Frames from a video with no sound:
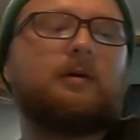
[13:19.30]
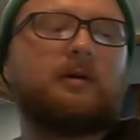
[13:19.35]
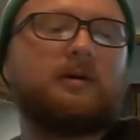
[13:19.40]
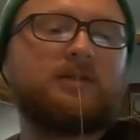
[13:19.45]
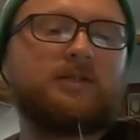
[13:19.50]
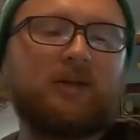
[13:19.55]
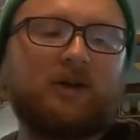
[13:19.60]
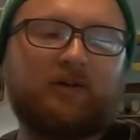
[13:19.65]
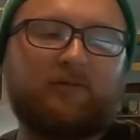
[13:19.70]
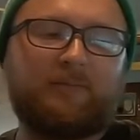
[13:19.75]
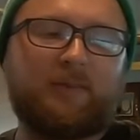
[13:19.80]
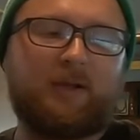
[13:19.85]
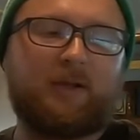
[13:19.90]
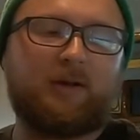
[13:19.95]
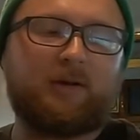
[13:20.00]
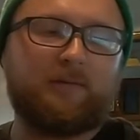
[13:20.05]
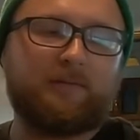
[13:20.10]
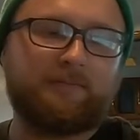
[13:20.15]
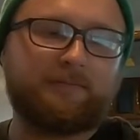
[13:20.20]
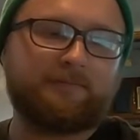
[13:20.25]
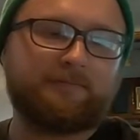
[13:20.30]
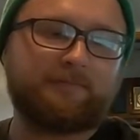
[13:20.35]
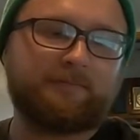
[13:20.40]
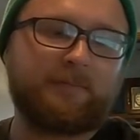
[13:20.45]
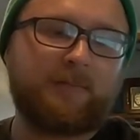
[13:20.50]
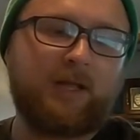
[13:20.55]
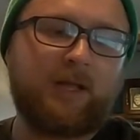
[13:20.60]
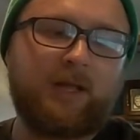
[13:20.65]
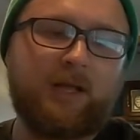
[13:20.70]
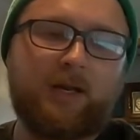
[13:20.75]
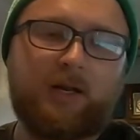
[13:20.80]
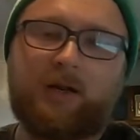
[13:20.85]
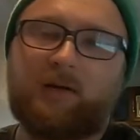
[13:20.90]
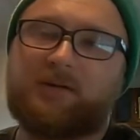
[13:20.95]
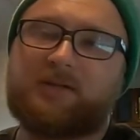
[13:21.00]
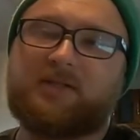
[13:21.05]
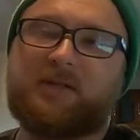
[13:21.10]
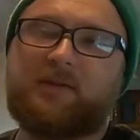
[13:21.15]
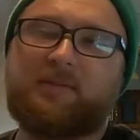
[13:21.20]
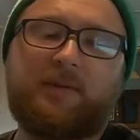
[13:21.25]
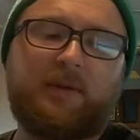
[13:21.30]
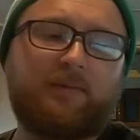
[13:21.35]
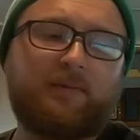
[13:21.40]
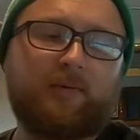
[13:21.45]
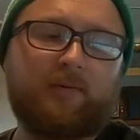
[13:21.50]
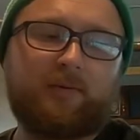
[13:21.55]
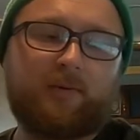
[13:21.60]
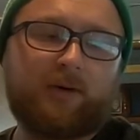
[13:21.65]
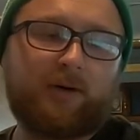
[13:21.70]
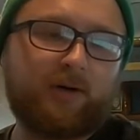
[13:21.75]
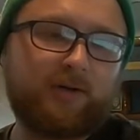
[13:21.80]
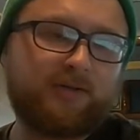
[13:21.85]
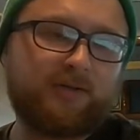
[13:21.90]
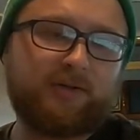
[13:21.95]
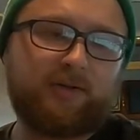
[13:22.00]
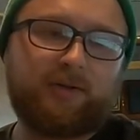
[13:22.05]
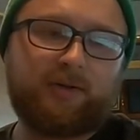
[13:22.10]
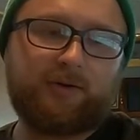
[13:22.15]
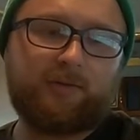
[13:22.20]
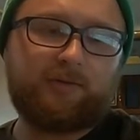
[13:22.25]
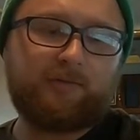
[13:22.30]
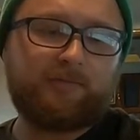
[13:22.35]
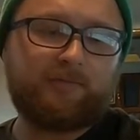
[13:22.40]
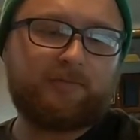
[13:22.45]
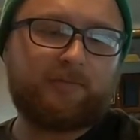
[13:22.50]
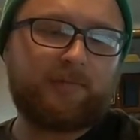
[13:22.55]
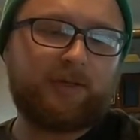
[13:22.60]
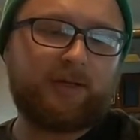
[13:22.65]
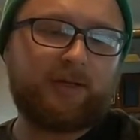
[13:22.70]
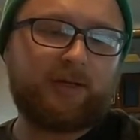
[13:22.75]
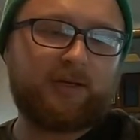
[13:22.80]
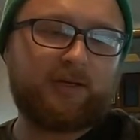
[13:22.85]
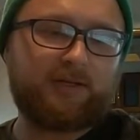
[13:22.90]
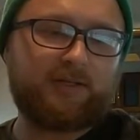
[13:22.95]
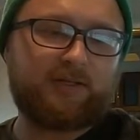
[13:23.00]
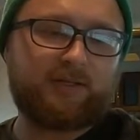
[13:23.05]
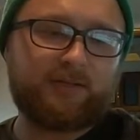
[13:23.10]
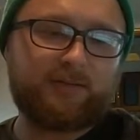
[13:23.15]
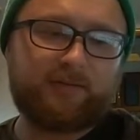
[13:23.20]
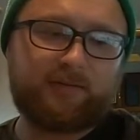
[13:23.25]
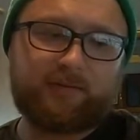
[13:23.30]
soft bead. Now what some people will also do is,